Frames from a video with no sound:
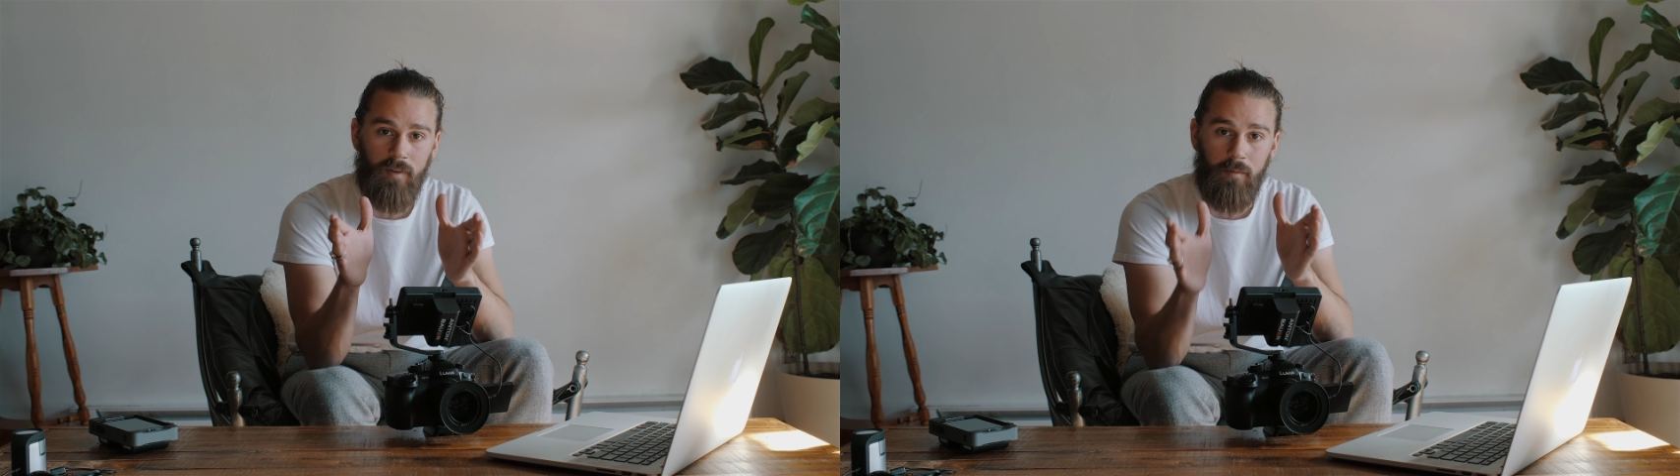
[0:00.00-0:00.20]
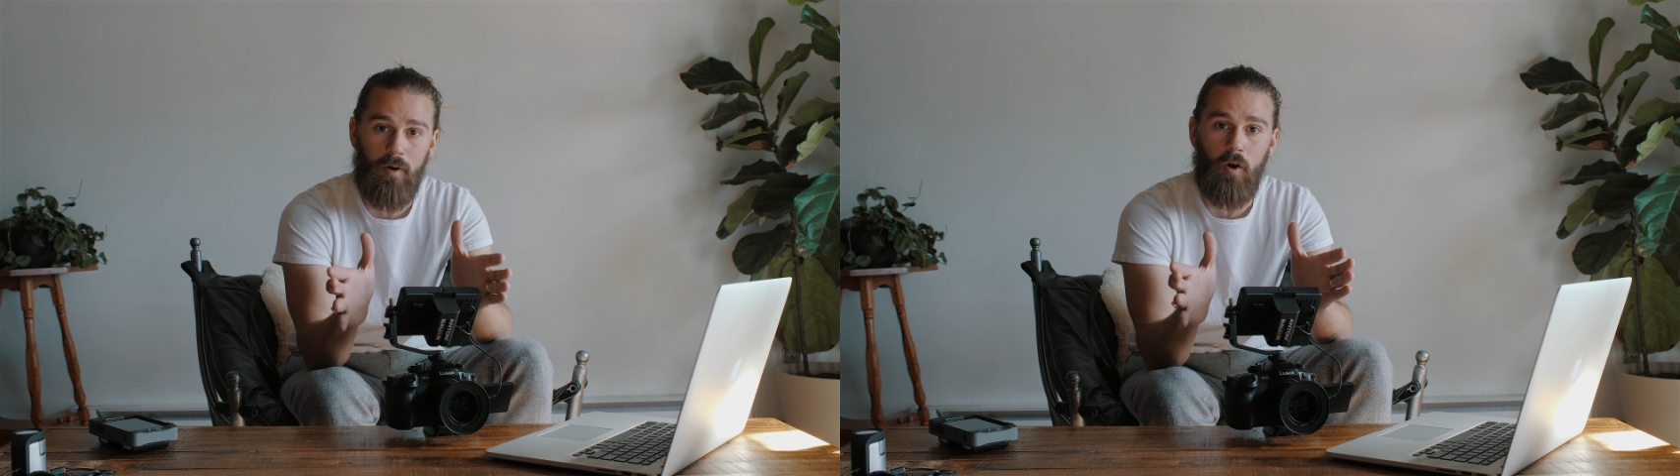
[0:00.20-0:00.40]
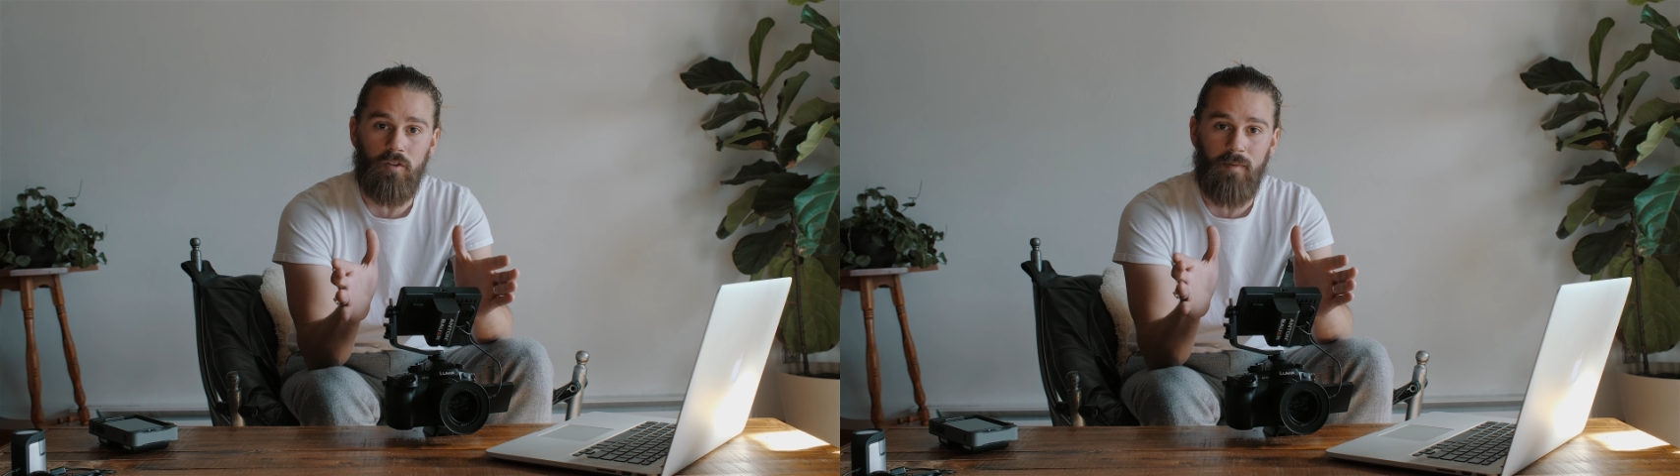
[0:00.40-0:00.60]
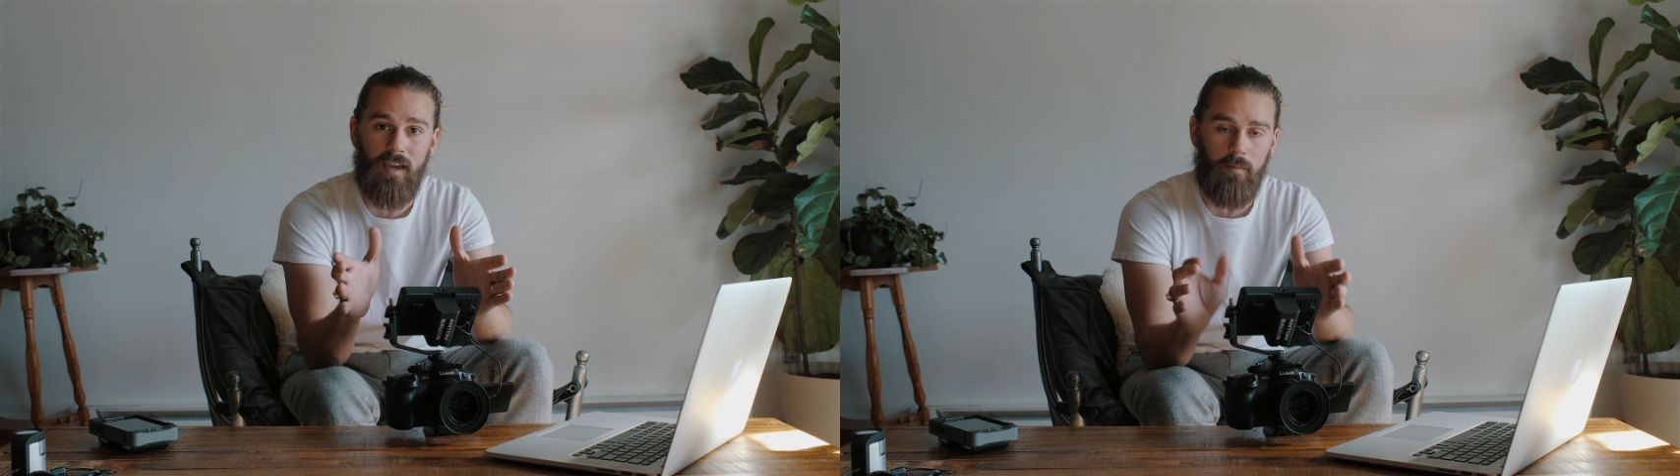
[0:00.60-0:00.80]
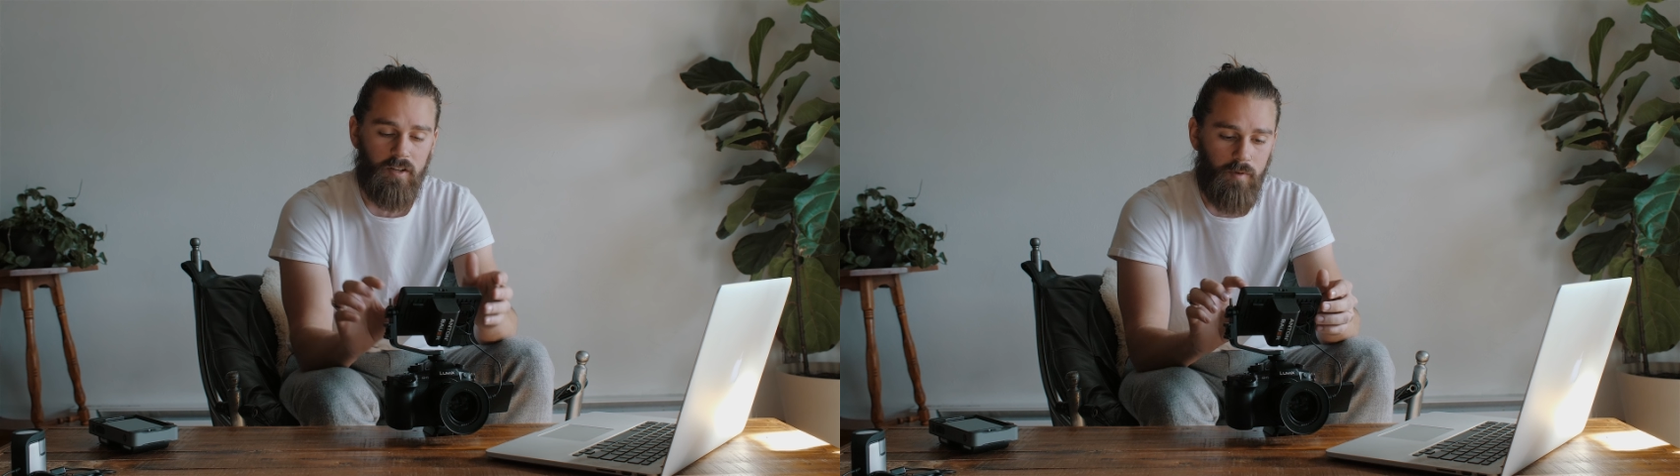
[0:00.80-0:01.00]
compose my
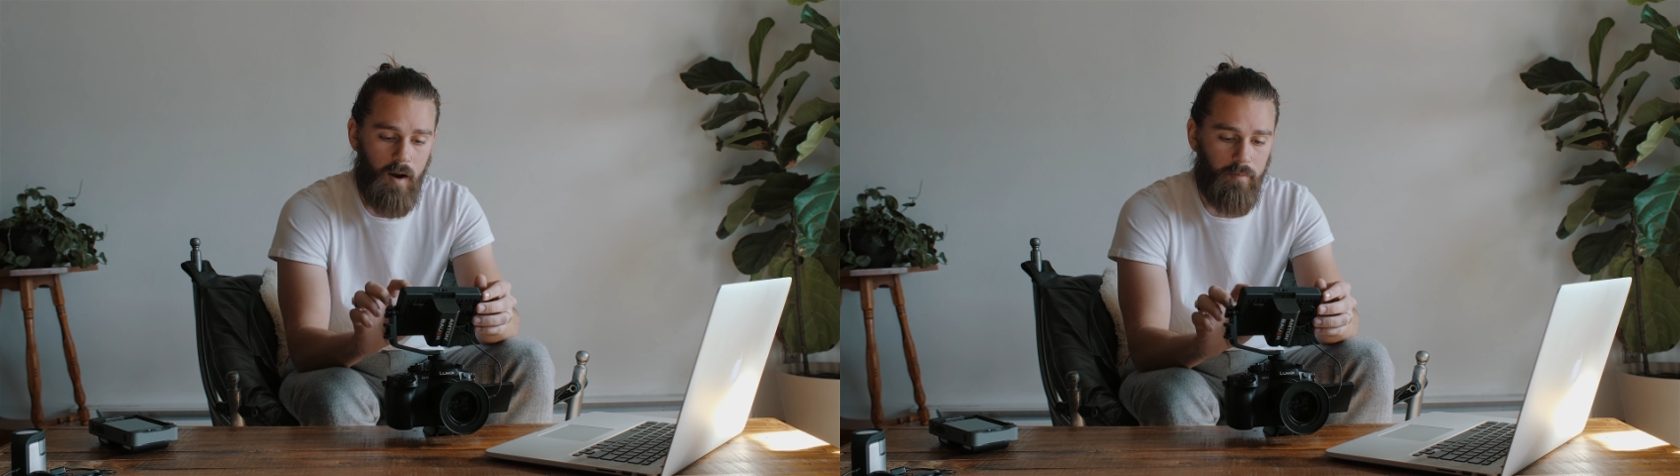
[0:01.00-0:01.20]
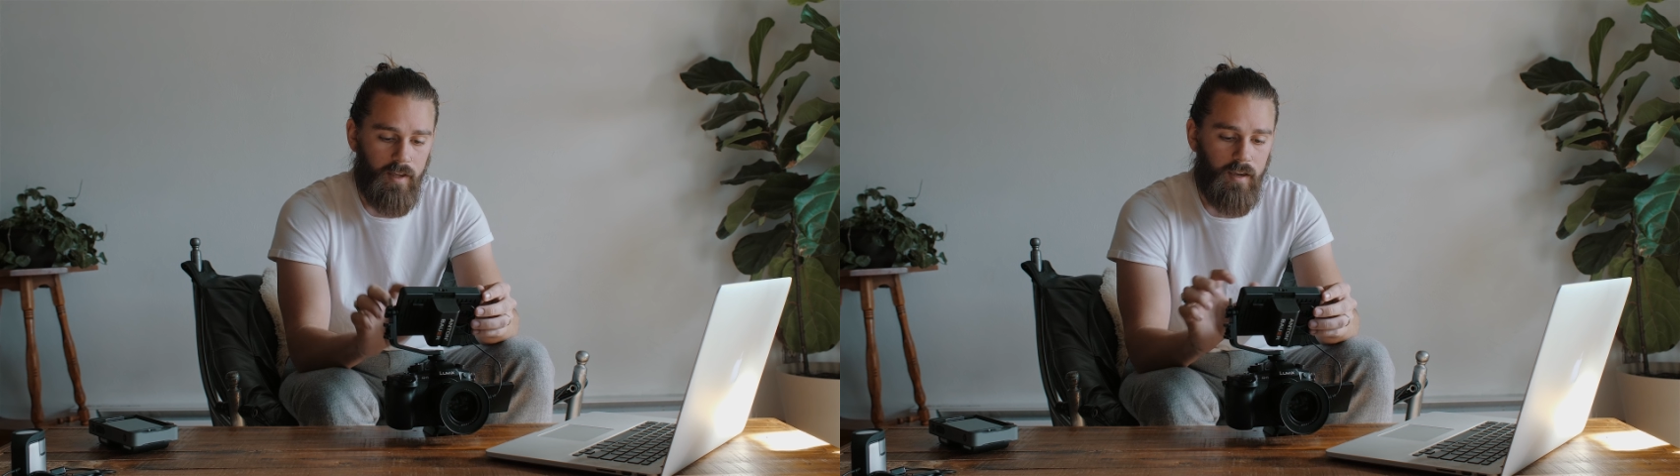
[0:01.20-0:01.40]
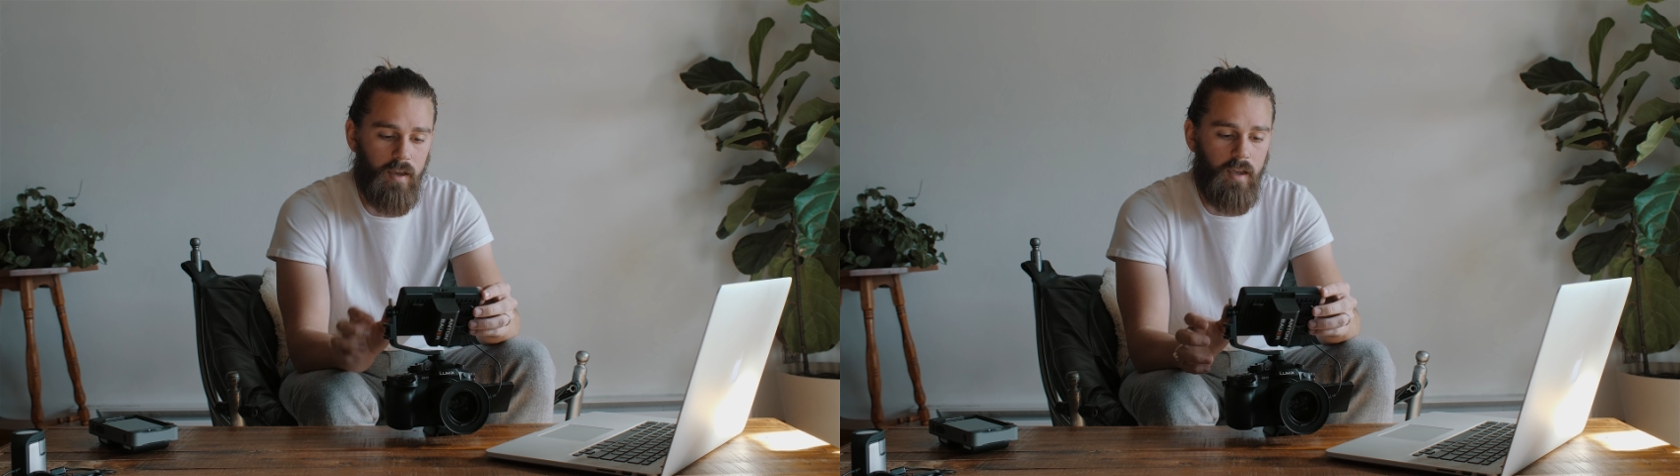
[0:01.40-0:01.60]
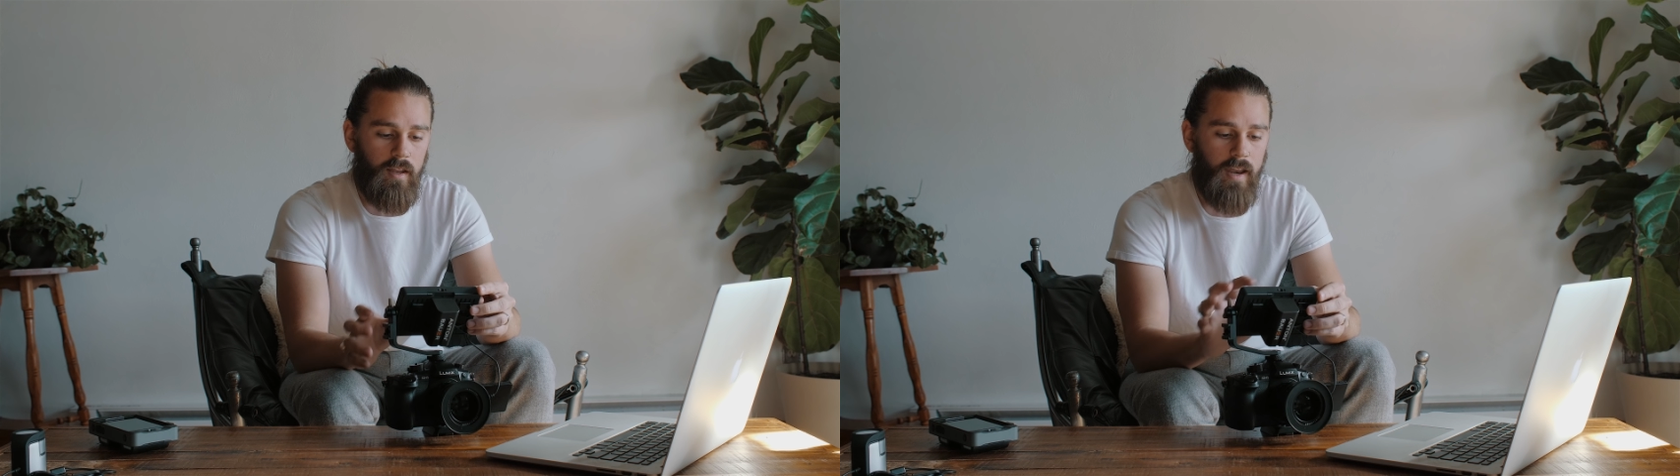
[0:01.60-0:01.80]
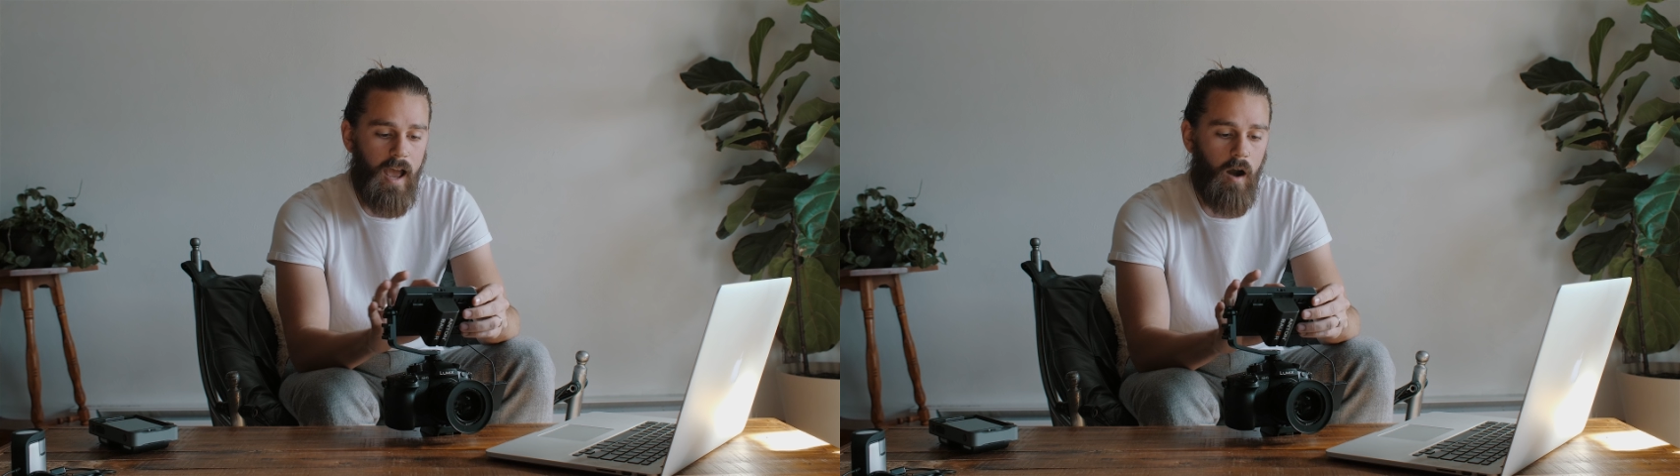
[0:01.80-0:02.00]
image properly.
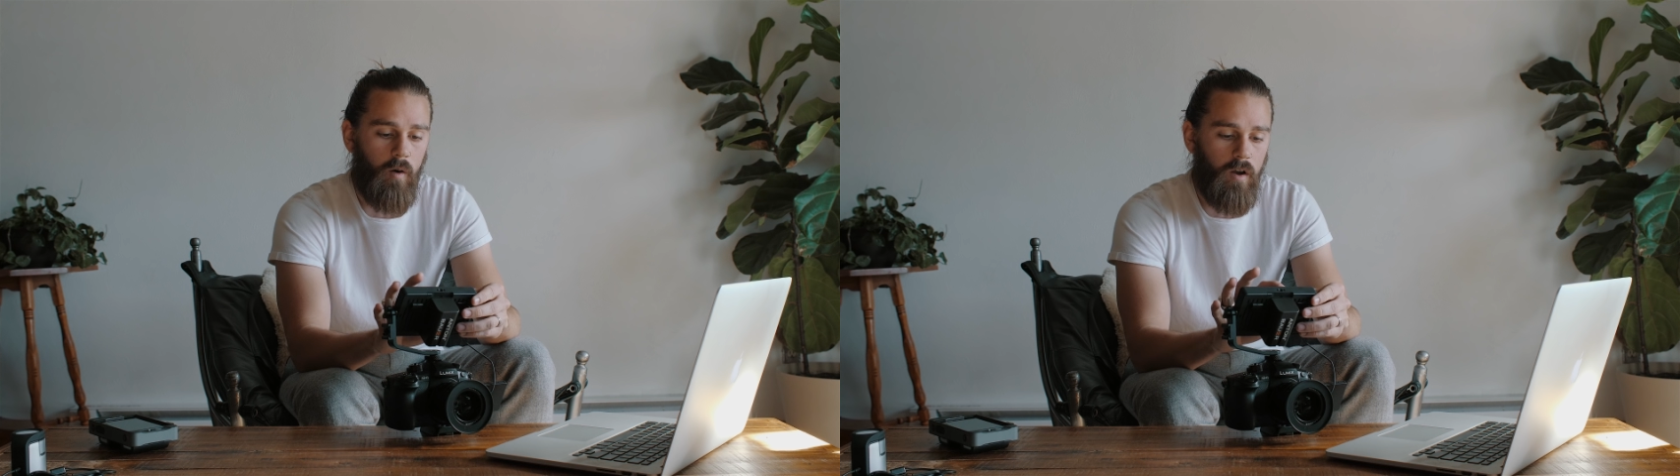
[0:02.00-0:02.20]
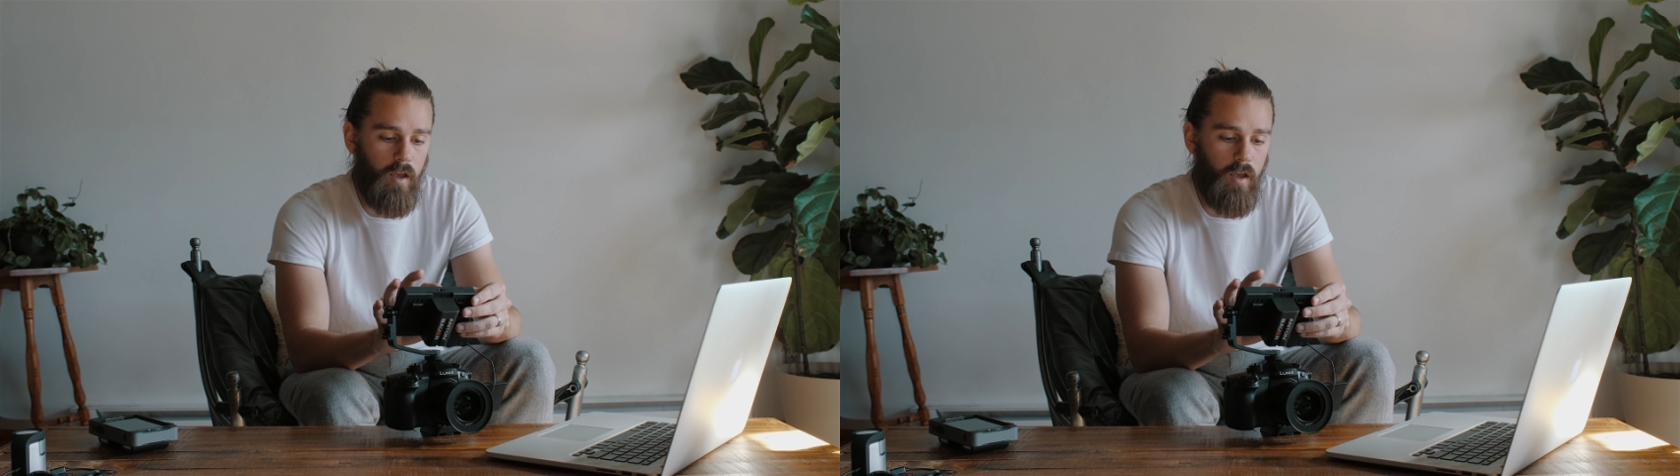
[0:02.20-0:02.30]
Now,